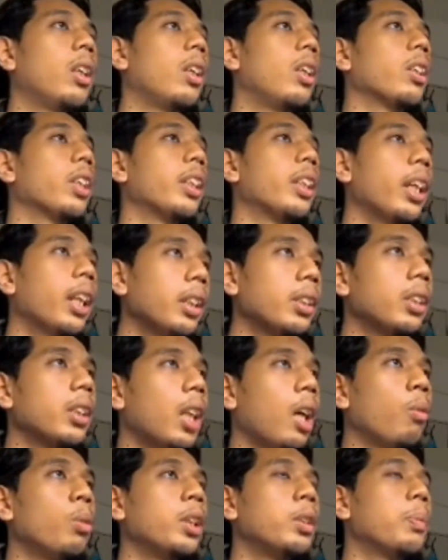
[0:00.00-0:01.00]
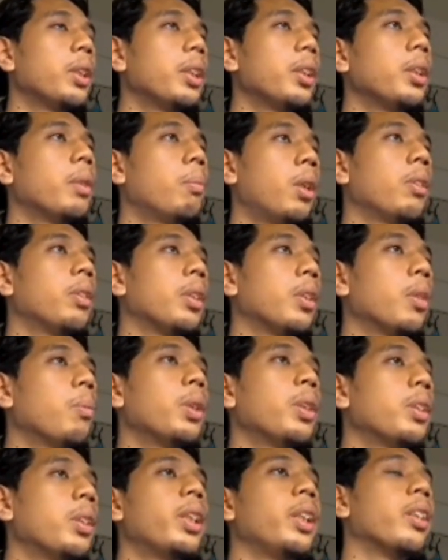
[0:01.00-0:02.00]
Okay, next I will explain about the
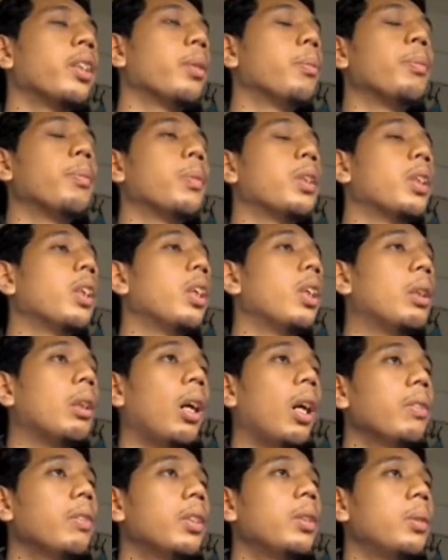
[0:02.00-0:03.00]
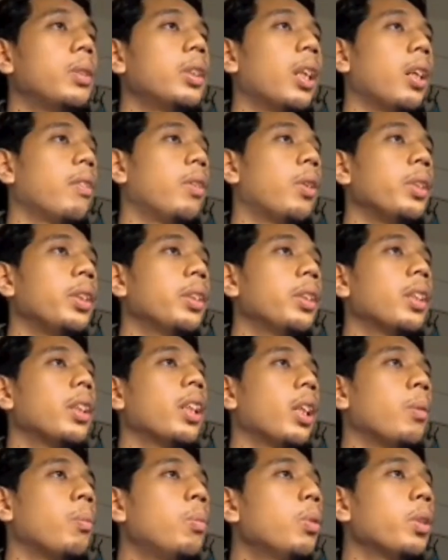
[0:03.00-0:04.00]
component diagram. After the user have logged in
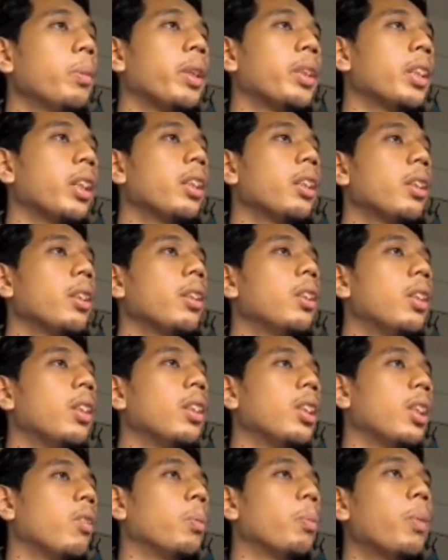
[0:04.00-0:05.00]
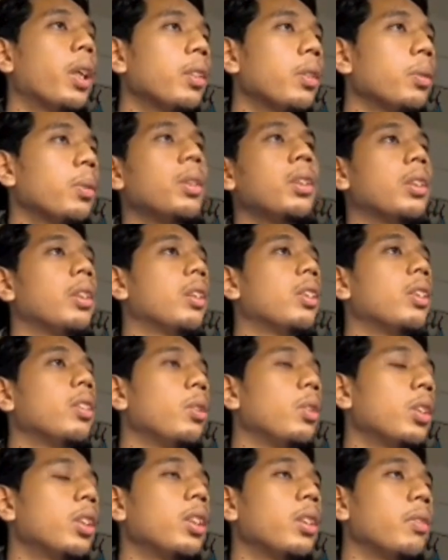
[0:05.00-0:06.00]
and booked the parcel, it will pass to the
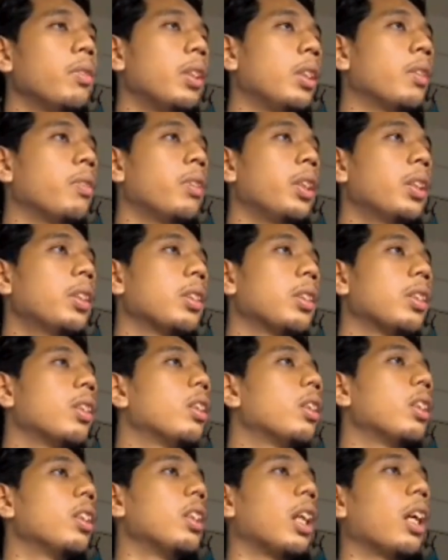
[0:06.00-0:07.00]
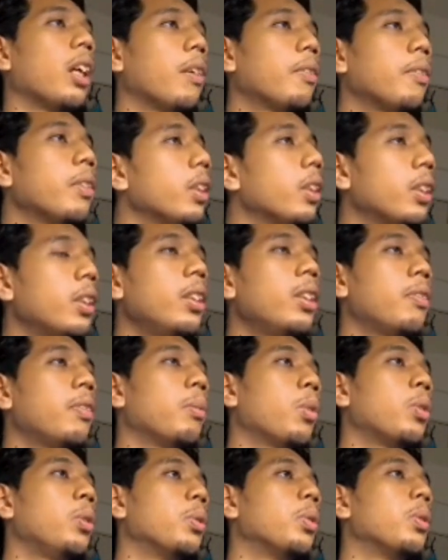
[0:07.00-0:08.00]
user interface that have three different
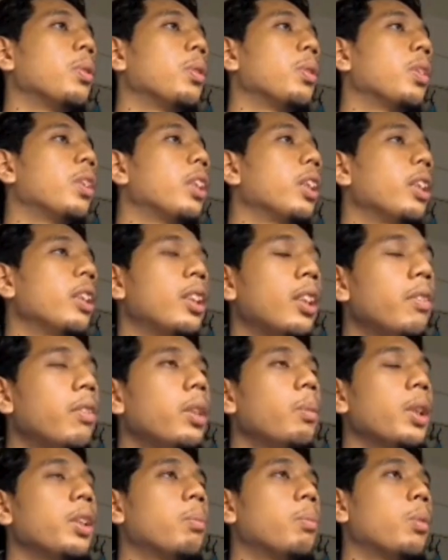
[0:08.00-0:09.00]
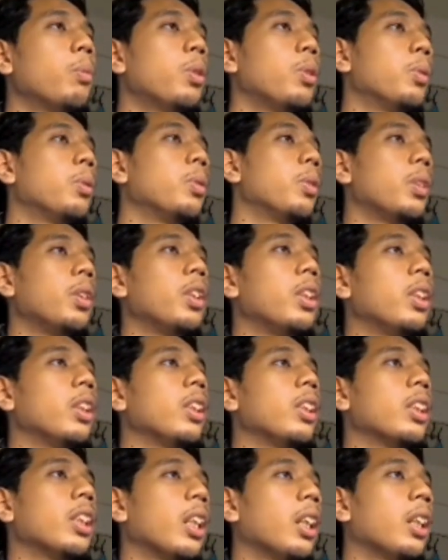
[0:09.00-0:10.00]
modules. In the delivery management module,
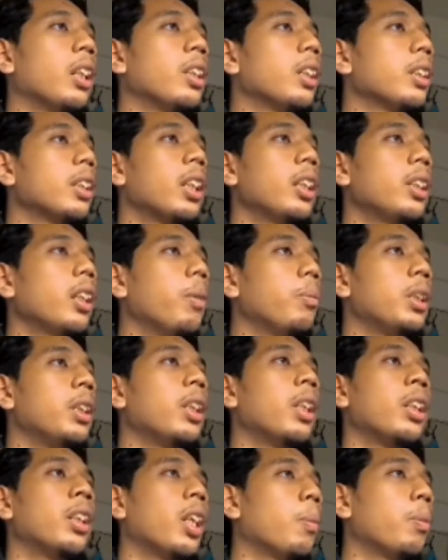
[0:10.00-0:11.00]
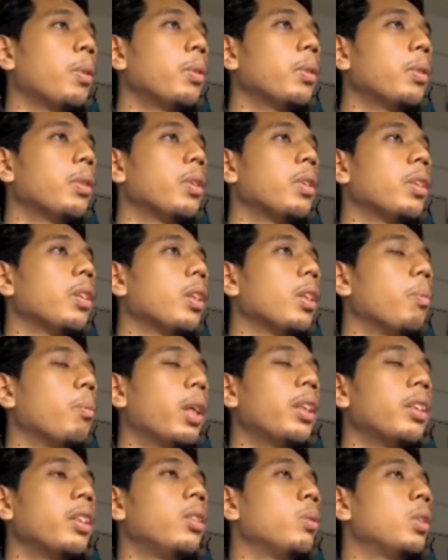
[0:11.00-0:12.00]
it can assign, update, and upload
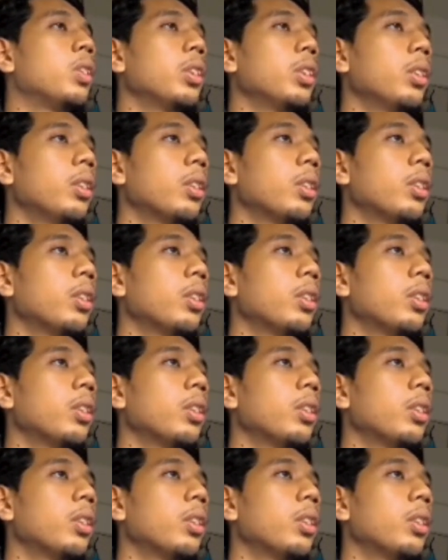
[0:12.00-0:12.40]
by the user,